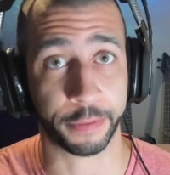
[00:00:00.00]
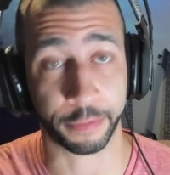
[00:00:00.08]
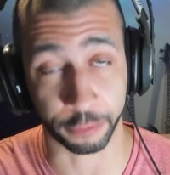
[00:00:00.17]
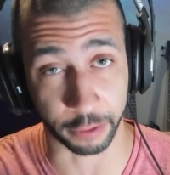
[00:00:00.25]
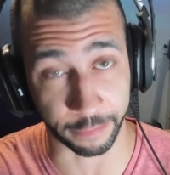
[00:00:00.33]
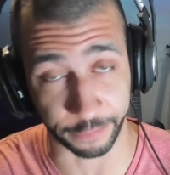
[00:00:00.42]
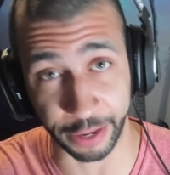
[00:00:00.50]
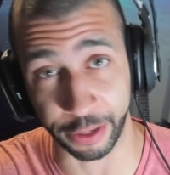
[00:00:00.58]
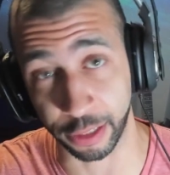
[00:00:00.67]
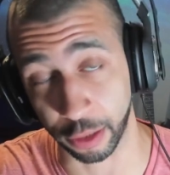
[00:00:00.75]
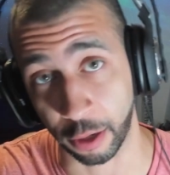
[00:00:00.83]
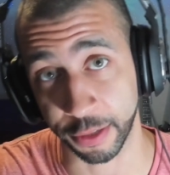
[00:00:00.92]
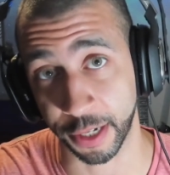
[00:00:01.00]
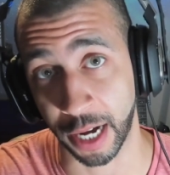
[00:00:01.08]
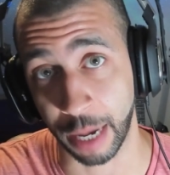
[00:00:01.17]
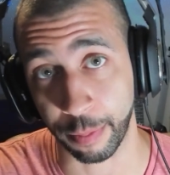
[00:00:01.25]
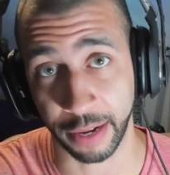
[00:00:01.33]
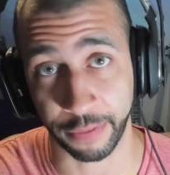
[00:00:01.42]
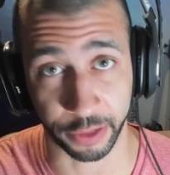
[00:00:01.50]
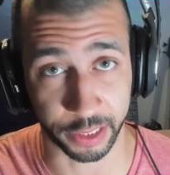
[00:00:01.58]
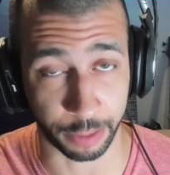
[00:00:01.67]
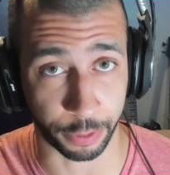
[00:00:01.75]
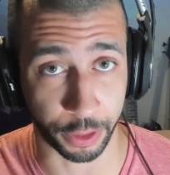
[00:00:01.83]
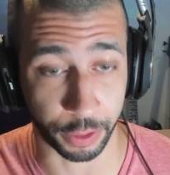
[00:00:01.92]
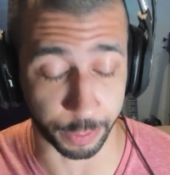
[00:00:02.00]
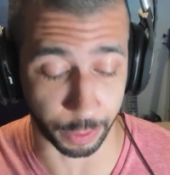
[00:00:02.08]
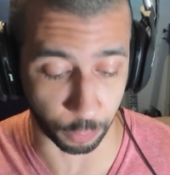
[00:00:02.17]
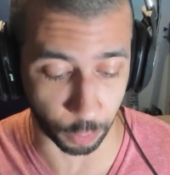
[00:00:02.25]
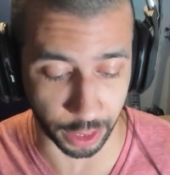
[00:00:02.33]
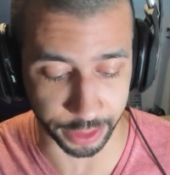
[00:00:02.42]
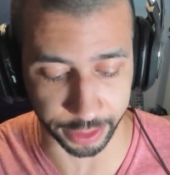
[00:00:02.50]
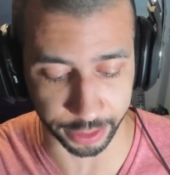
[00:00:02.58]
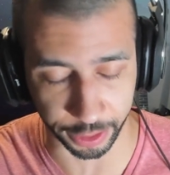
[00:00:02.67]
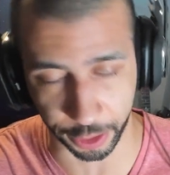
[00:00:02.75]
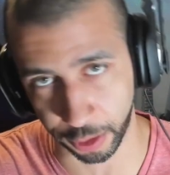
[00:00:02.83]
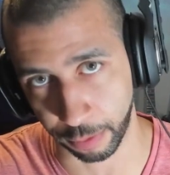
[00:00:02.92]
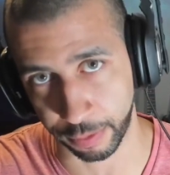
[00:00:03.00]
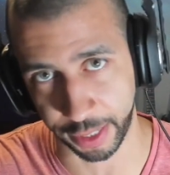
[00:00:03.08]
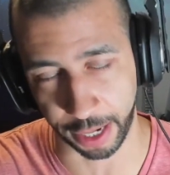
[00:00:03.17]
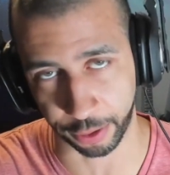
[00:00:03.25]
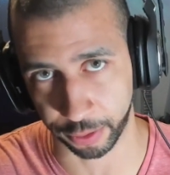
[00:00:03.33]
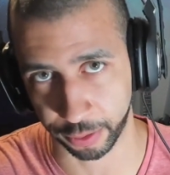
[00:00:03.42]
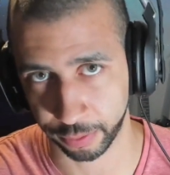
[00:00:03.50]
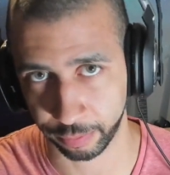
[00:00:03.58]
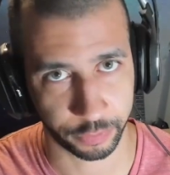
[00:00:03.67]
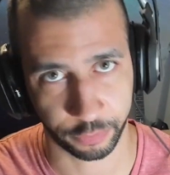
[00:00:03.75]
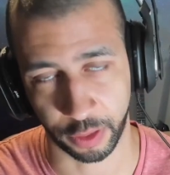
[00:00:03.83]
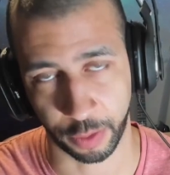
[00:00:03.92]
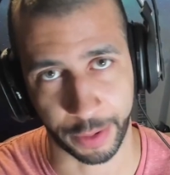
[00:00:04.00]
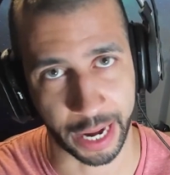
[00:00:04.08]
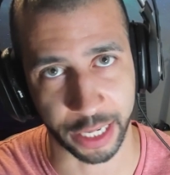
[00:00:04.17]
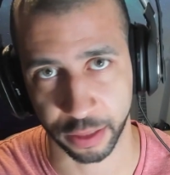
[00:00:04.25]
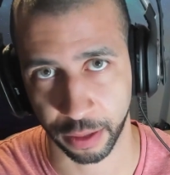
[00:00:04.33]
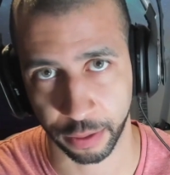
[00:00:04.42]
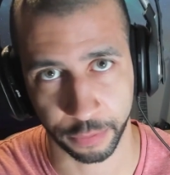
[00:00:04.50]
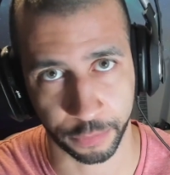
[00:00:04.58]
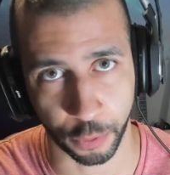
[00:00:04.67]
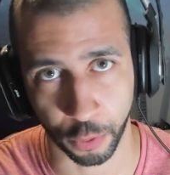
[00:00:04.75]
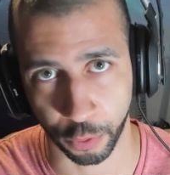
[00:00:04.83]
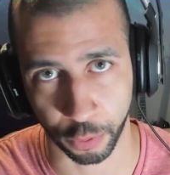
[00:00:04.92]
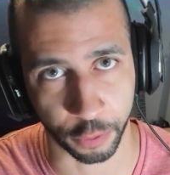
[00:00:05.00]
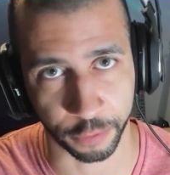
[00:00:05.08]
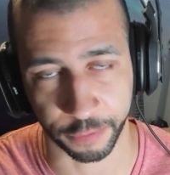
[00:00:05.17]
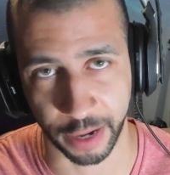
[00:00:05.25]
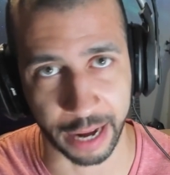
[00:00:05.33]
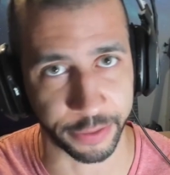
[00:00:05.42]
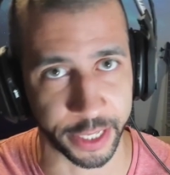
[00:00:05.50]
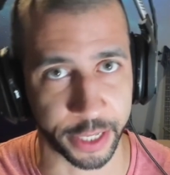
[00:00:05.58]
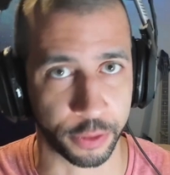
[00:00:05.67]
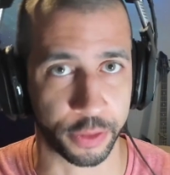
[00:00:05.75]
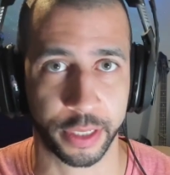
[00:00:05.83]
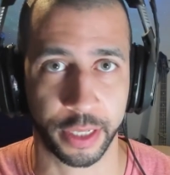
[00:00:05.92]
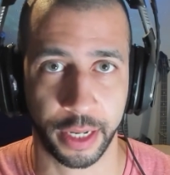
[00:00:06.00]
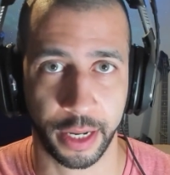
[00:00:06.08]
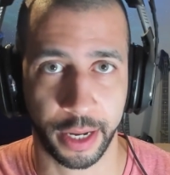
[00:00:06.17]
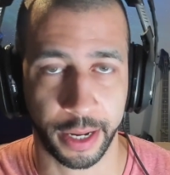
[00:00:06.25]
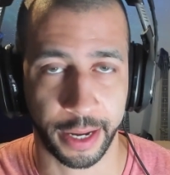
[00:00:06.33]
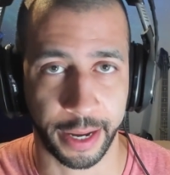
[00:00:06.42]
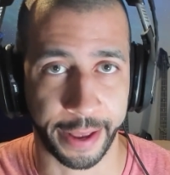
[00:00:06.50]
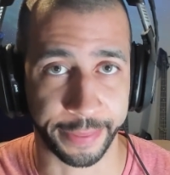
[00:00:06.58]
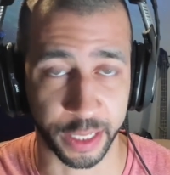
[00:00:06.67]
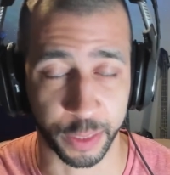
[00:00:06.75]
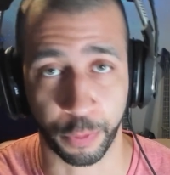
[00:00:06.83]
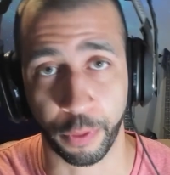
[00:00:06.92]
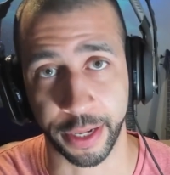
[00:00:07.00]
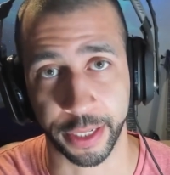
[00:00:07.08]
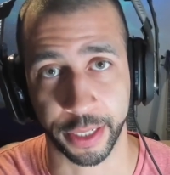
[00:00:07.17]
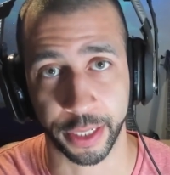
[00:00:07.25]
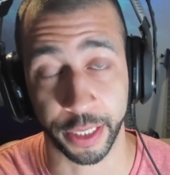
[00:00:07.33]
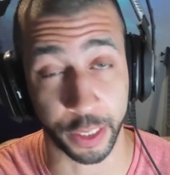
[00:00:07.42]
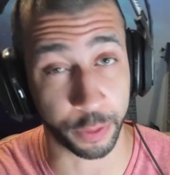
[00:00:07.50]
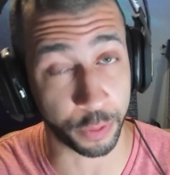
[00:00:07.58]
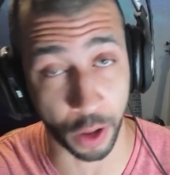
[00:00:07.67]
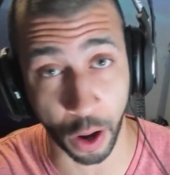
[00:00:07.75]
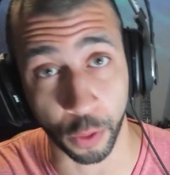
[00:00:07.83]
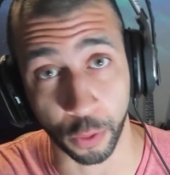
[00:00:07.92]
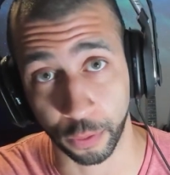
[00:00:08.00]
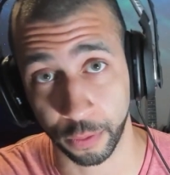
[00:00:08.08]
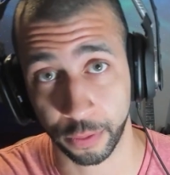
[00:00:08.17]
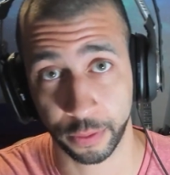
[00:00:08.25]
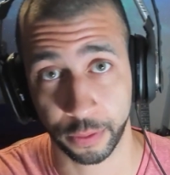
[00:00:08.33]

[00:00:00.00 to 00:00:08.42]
for a very long time. If you're someone who's been watching the YouTube channel for the past four or five years, at this point, you know,